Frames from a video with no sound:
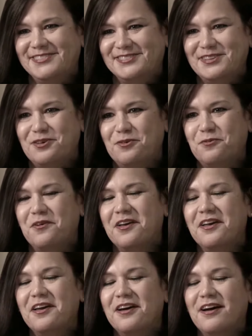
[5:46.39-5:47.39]
So
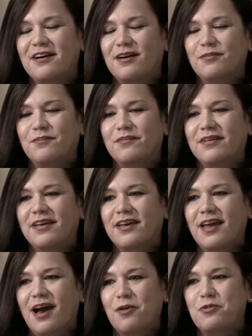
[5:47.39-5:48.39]

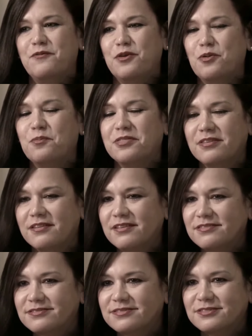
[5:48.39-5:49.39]
I review them with the
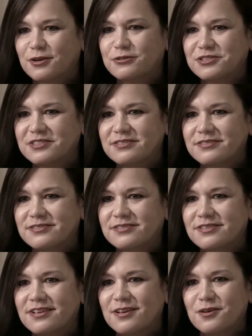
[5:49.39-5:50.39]
surgeons,
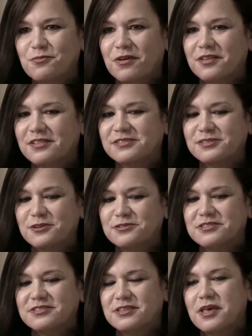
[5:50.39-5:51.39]
one of the
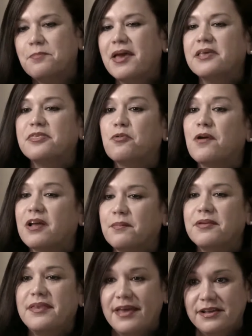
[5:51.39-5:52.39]
surgeons, and they make their
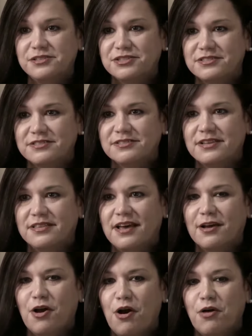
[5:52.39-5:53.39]
recommendations. And I
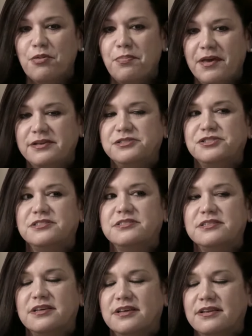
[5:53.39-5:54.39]
call the patient
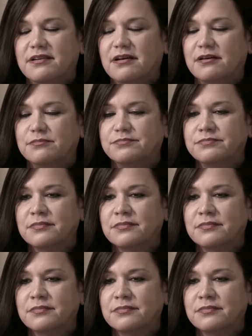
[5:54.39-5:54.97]
and